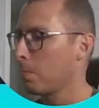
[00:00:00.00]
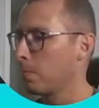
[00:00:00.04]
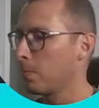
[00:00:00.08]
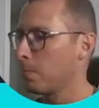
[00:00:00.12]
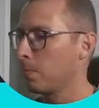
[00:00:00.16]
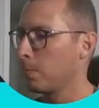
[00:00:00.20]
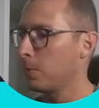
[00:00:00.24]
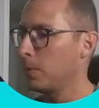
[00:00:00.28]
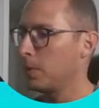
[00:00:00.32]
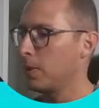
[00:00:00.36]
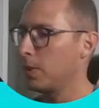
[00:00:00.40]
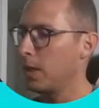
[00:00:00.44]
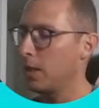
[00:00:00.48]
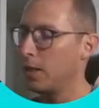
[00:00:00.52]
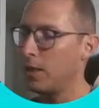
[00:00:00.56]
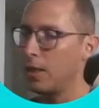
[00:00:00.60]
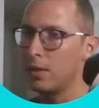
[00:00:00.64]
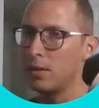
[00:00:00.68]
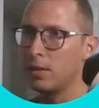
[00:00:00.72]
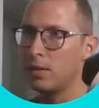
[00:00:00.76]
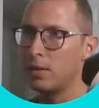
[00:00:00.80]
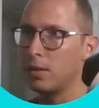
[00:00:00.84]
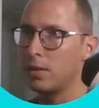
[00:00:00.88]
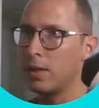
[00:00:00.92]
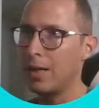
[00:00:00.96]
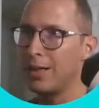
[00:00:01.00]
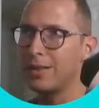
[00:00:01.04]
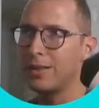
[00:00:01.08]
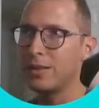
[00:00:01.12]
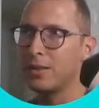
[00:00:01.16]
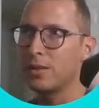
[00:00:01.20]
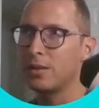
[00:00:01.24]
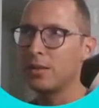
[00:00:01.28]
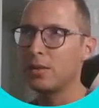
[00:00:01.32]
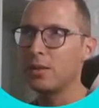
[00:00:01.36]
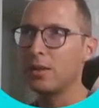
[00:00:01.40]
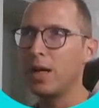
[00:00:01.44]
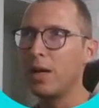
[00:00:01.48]
But yeah,
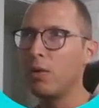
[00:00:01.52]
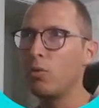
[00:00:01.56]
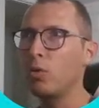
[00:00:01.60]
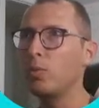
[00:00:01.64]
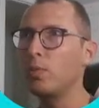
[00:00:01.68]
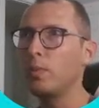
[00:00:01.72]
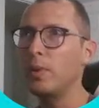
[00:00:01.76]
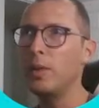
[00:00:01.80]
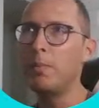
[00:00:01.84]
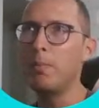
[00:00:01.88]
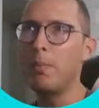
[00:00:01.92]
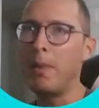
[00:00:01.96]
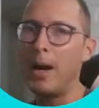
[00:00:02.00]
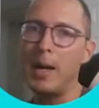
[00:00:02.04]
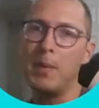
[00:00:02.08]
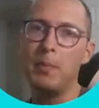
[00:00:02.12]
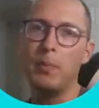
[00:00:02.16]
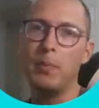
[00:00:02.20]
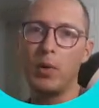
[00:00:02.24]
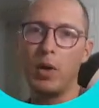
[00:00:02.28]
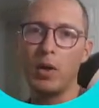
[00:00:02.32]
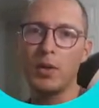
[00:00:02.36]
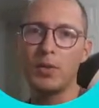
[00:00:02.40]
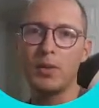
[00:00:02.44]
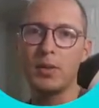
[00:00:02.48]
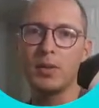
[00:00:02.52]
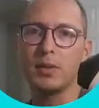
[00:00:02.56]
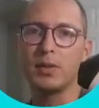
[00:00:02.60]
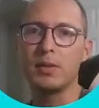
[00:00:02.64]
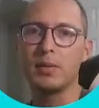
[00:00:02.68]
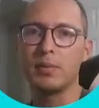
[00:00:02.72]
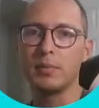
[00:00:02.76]
that would be my process.